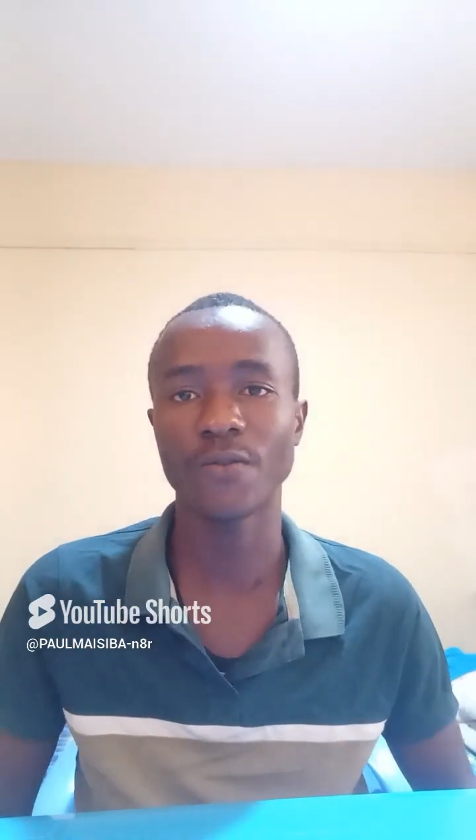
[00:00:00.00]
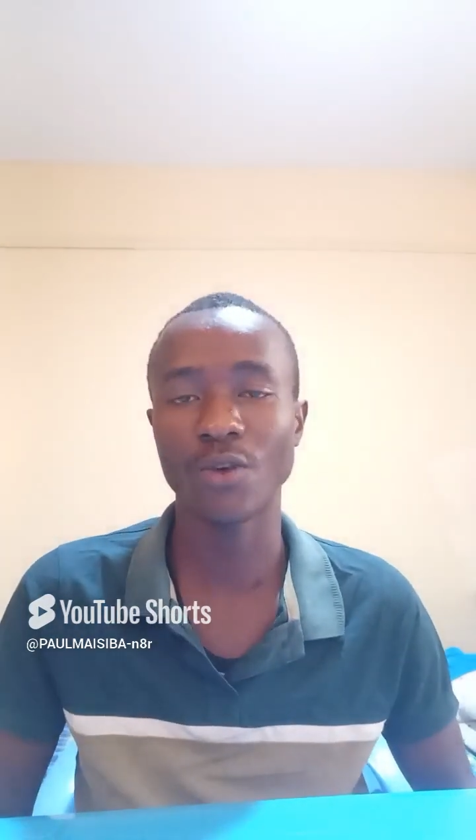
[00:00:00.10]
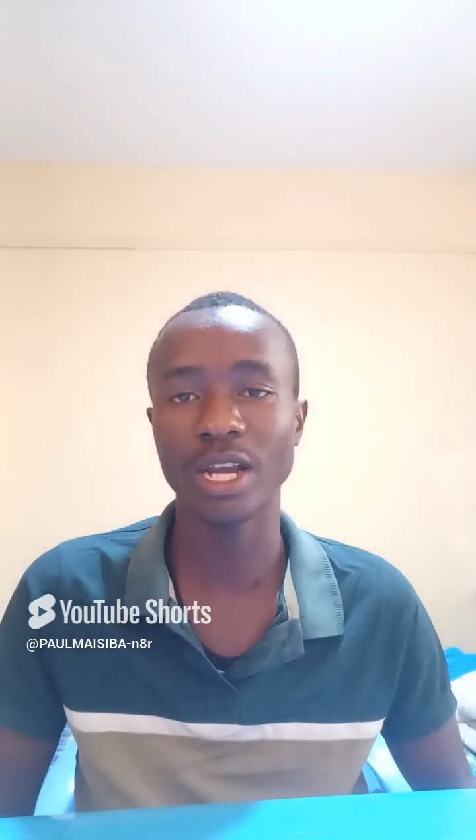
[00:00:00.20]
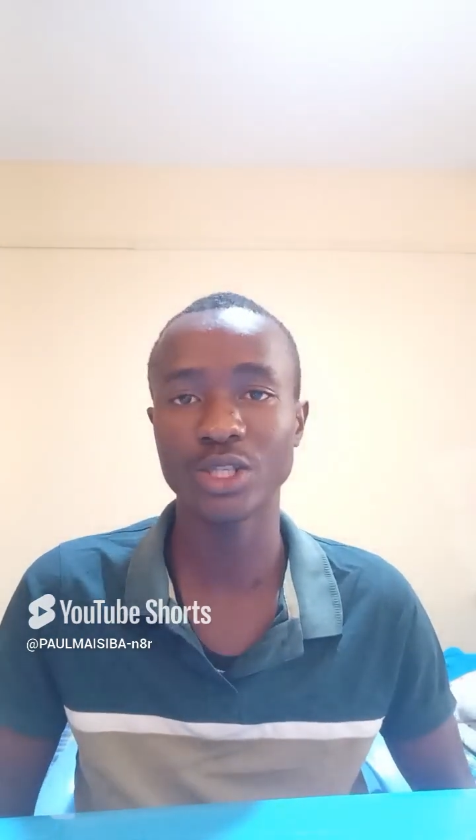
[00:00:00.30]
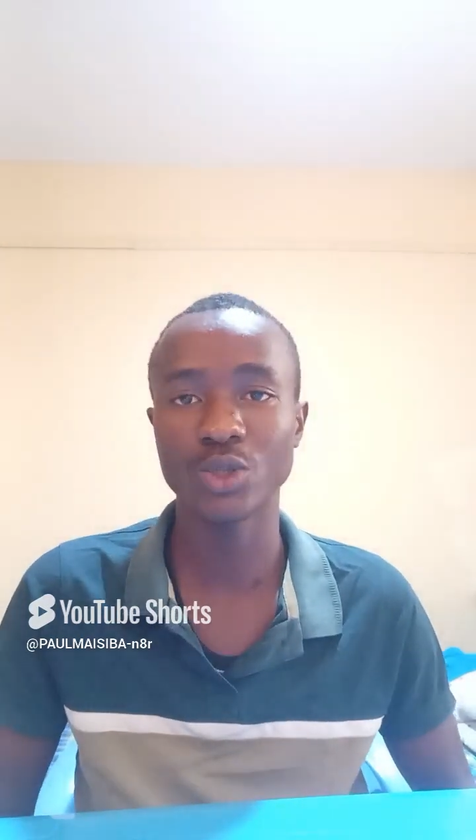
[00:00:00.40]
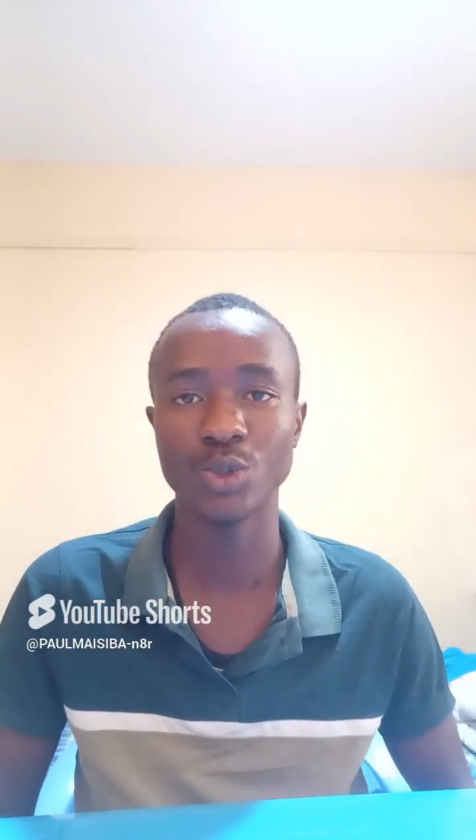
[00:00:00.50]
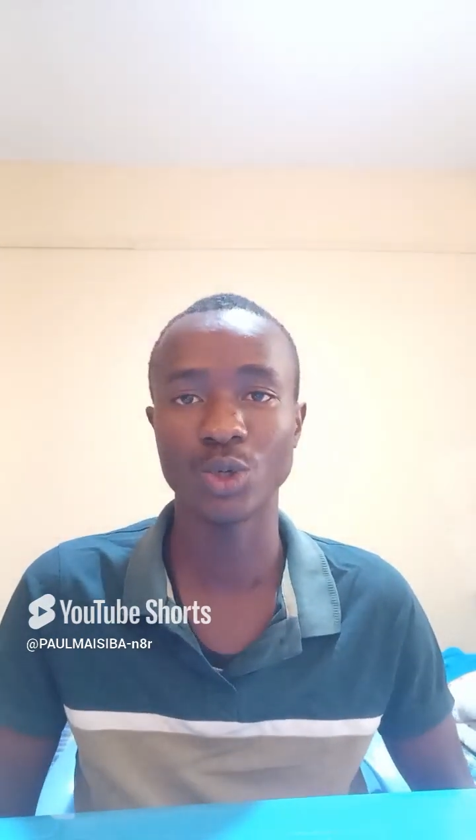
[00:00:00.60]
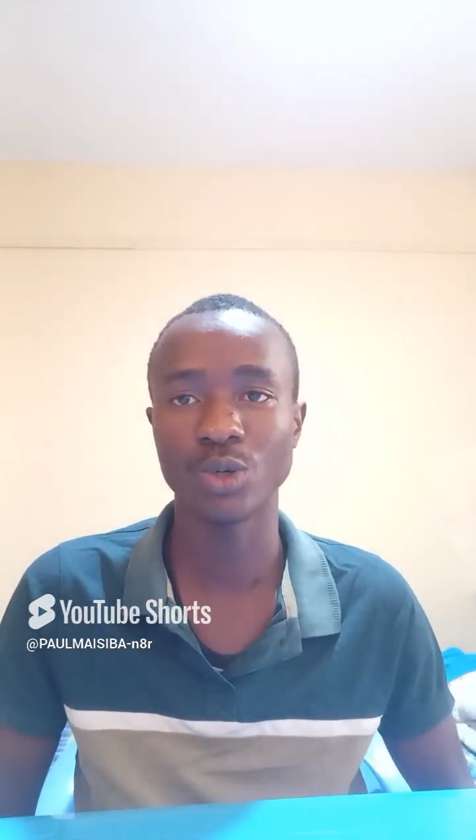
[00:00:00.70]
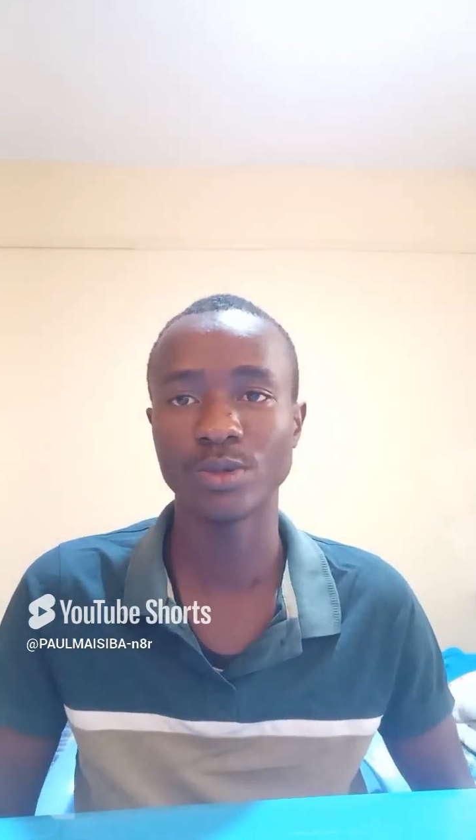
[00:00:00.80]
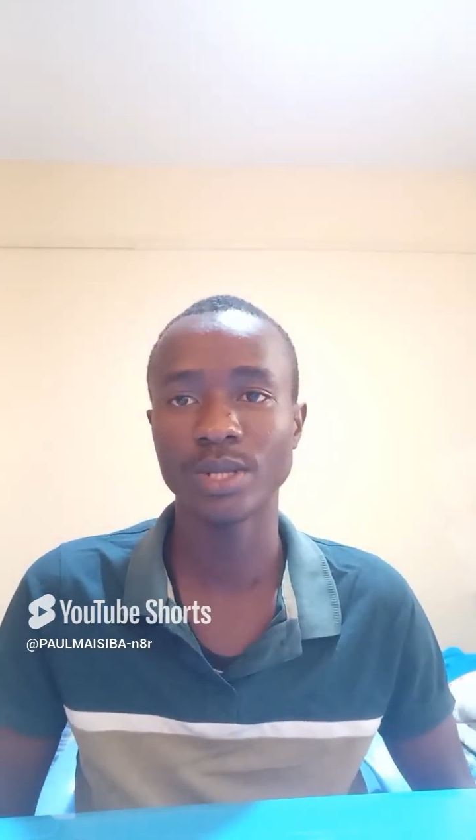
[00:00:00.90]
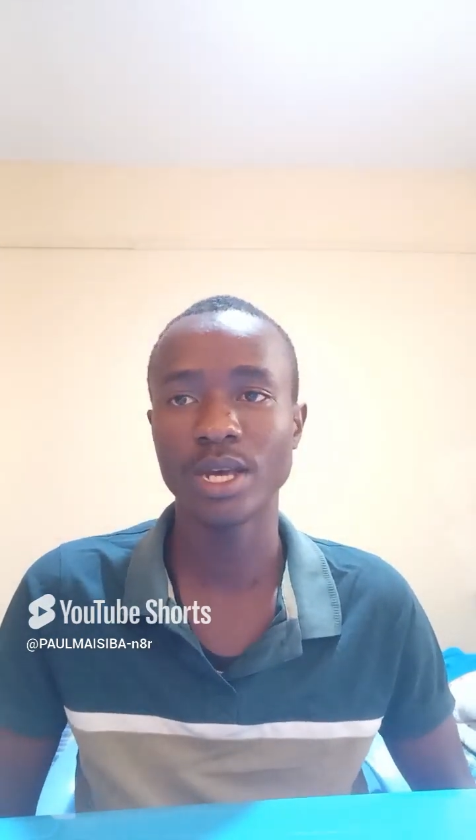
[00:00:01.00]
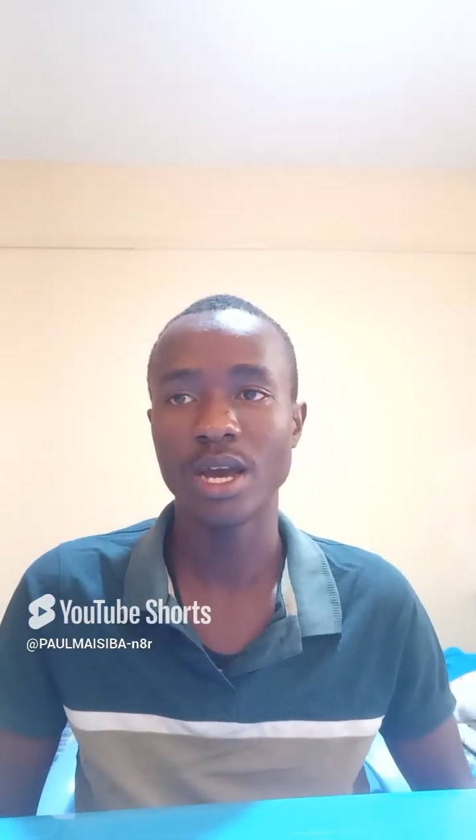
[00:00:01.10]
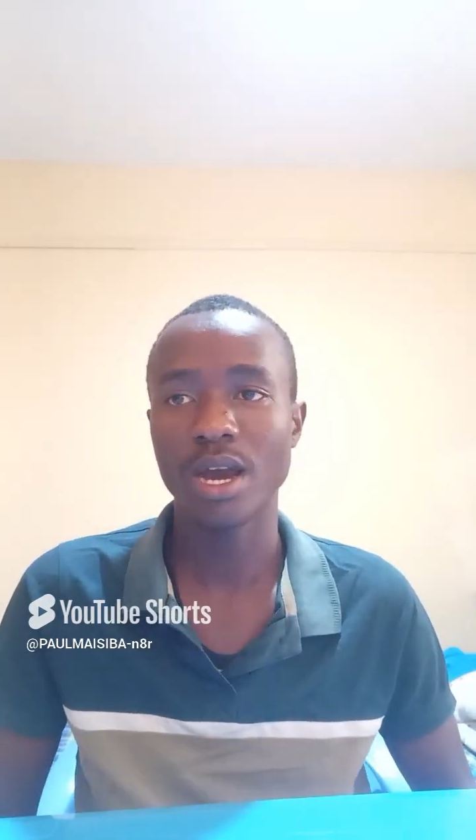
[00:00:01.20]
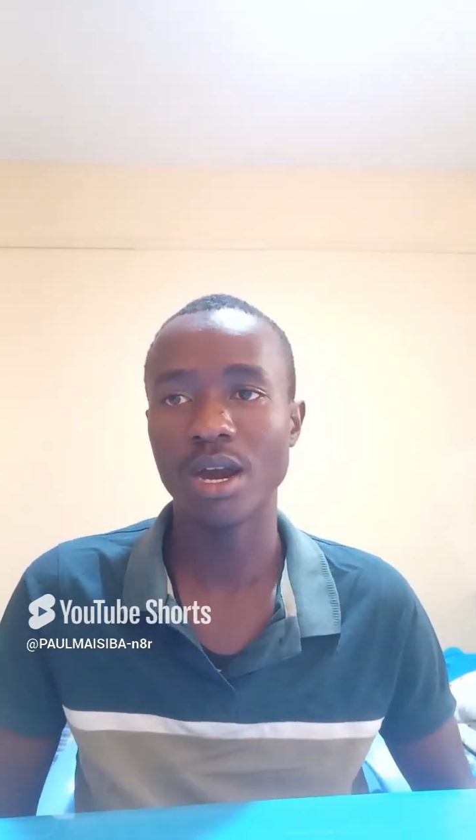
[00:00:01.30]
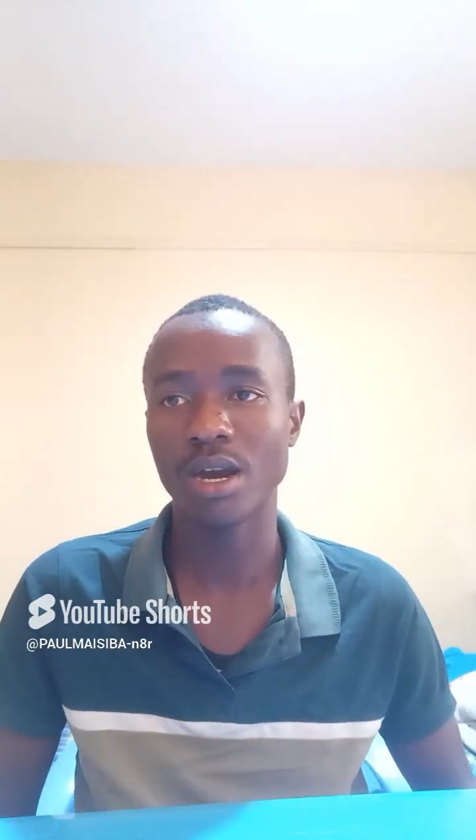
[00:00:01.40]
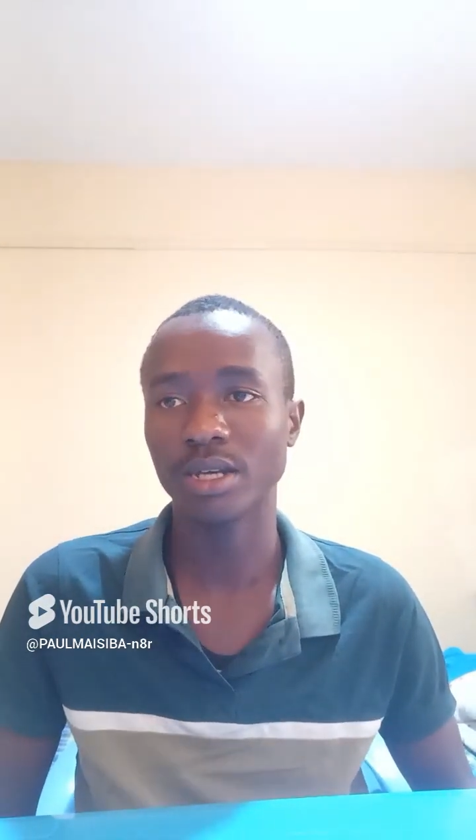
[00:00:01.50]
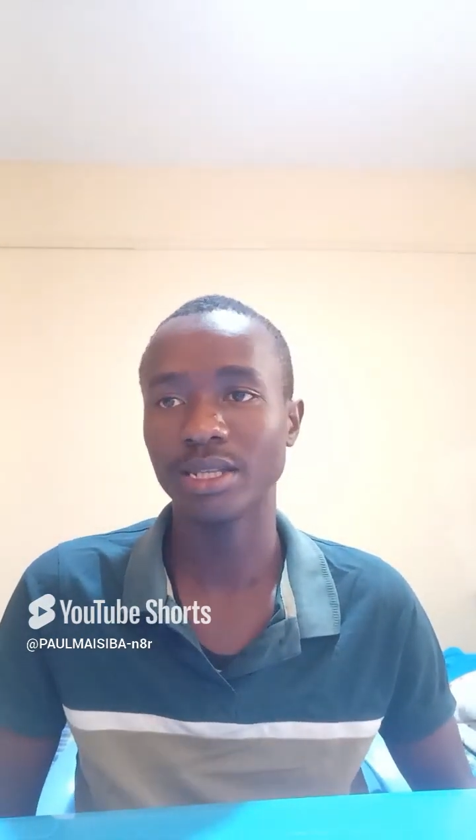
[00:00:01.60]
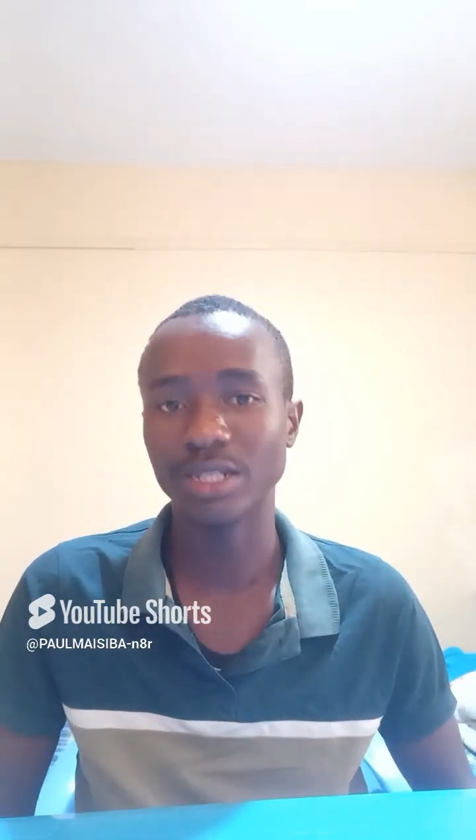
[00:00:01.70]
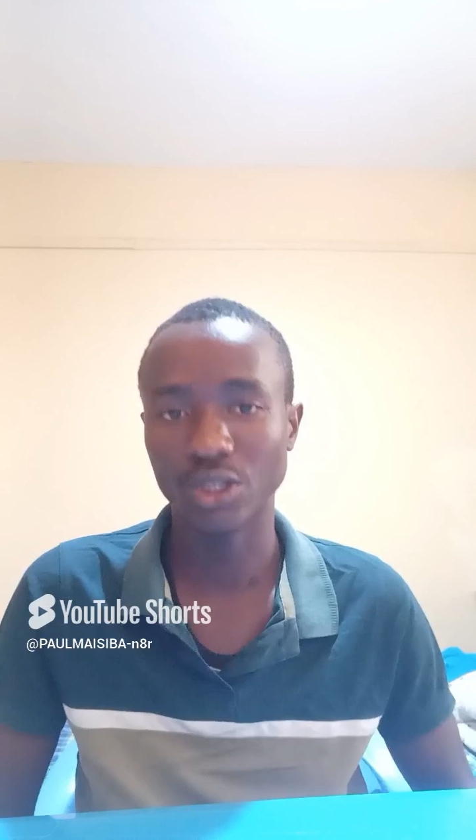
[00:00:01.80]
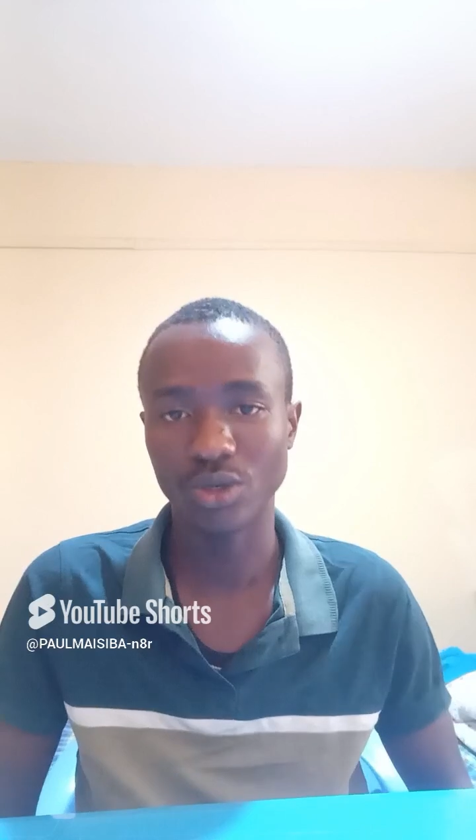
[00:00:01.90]
for us to know
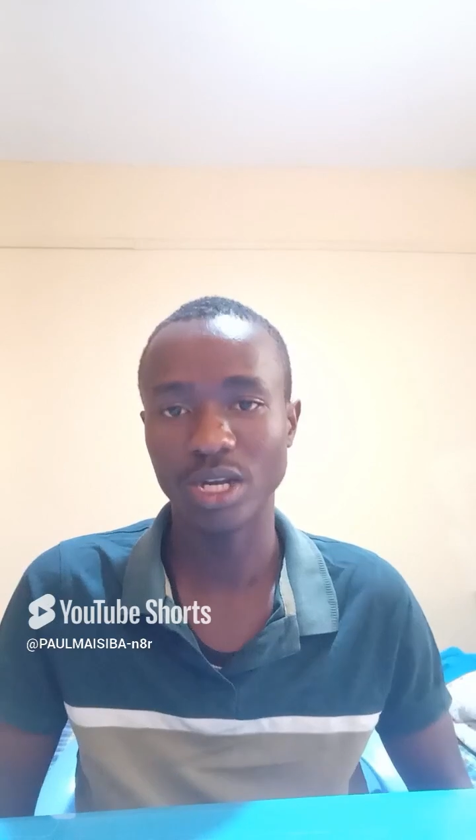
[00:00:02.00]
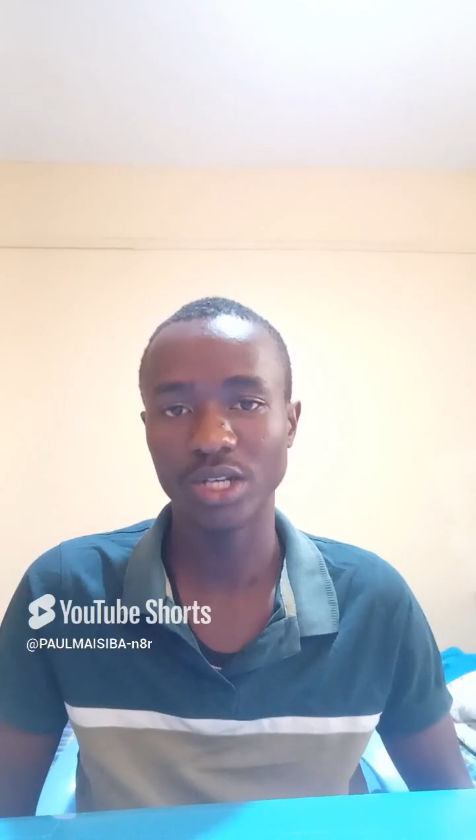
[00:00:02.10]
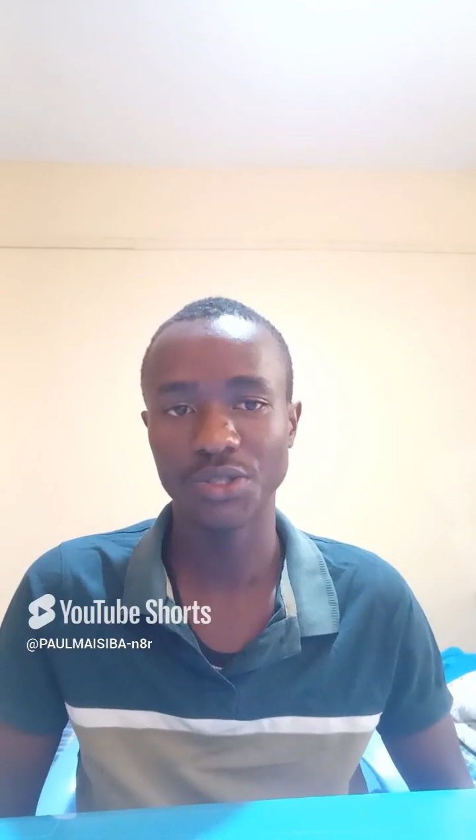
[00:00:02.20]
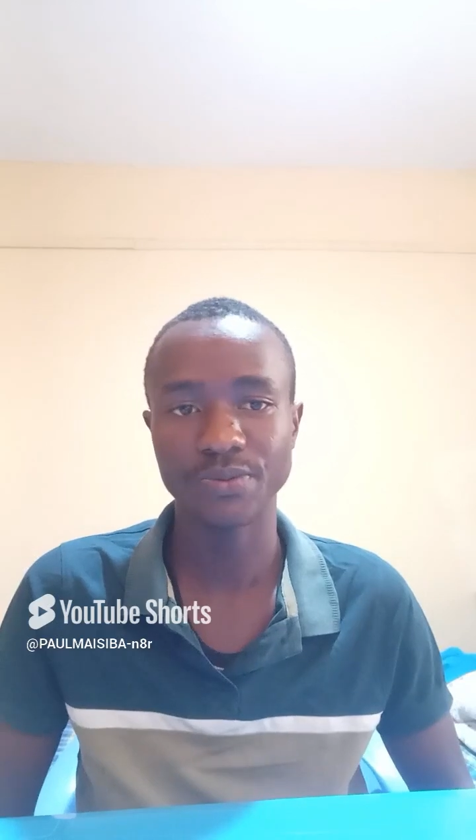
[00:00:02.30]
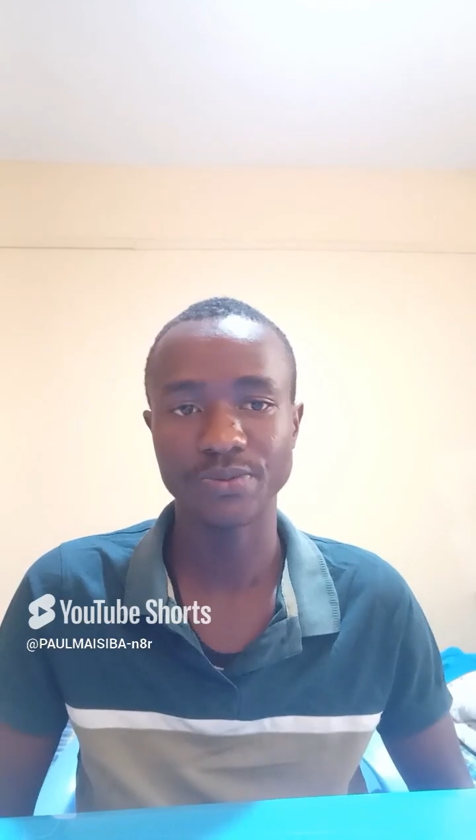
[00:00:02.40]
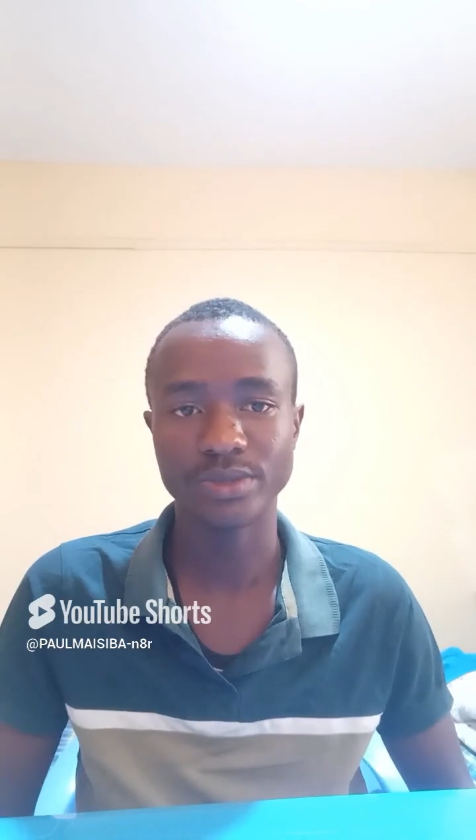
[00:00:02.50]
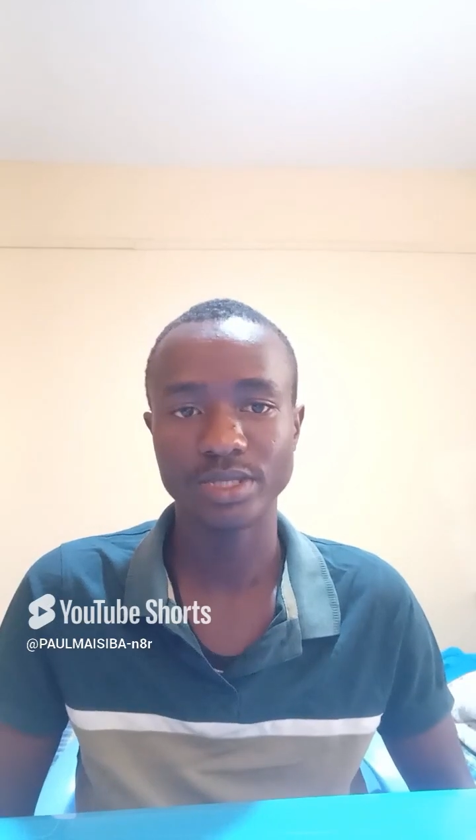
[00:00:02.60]
the introduction?